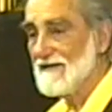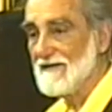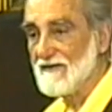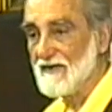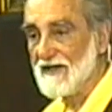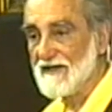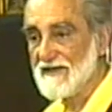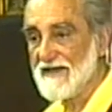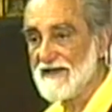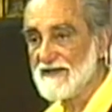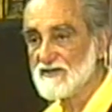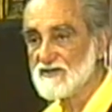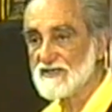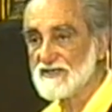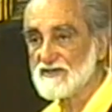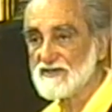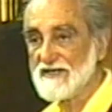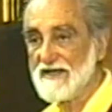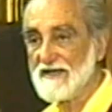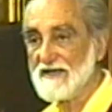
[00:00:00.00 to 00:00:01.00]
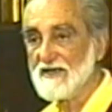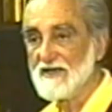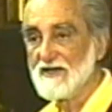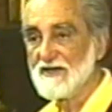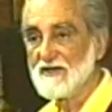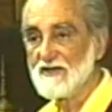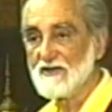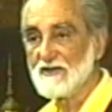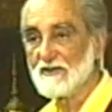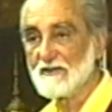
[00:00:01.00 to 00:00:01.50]
Right? That is to say,
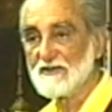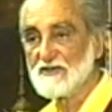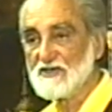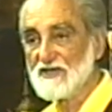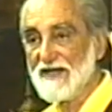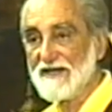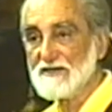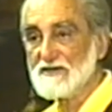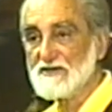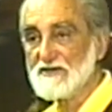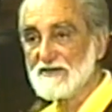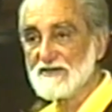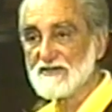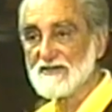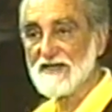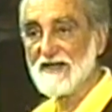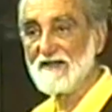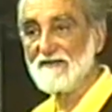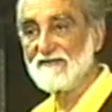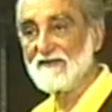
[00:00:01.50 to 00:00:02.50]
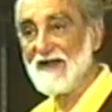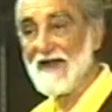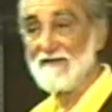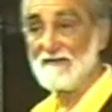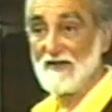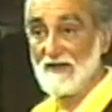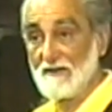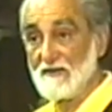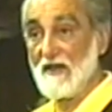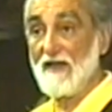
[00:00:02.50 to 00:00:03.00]
you'll judge yourself for
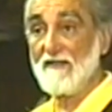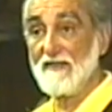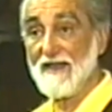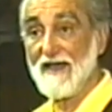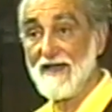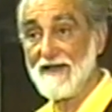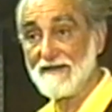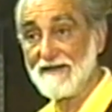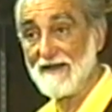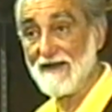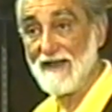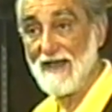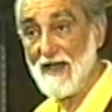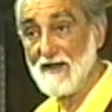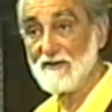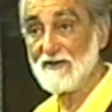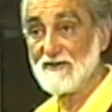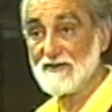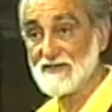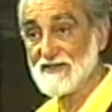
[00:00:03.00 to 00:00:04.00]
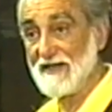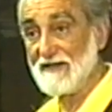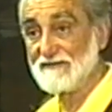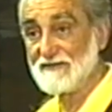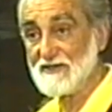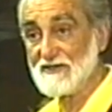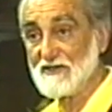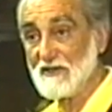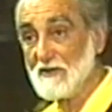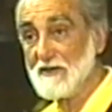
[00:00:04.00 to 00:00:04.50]
having done that and allowed yourself
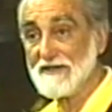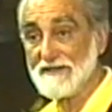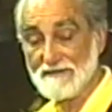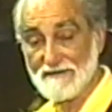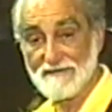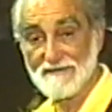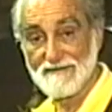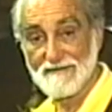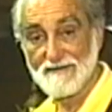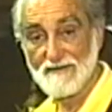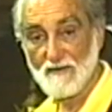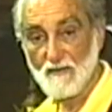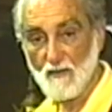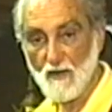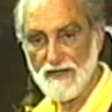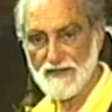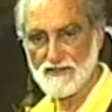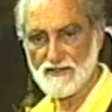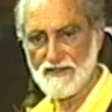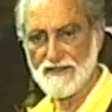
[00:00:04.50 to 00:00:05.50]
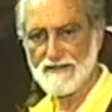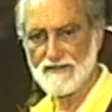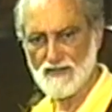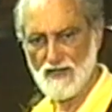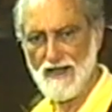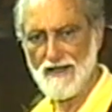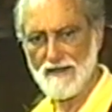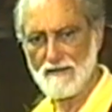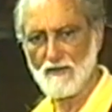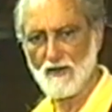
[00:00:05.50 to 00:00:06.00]
to do it, wasting
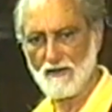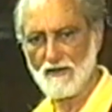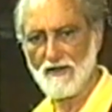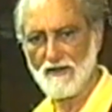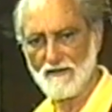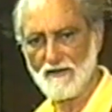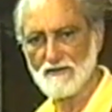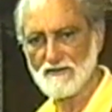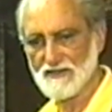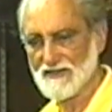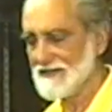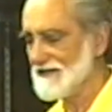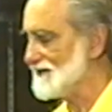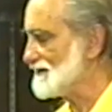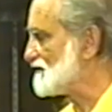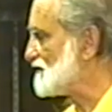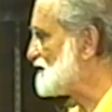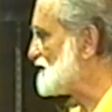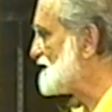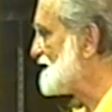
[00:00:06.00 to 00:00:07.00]
time and all of those things.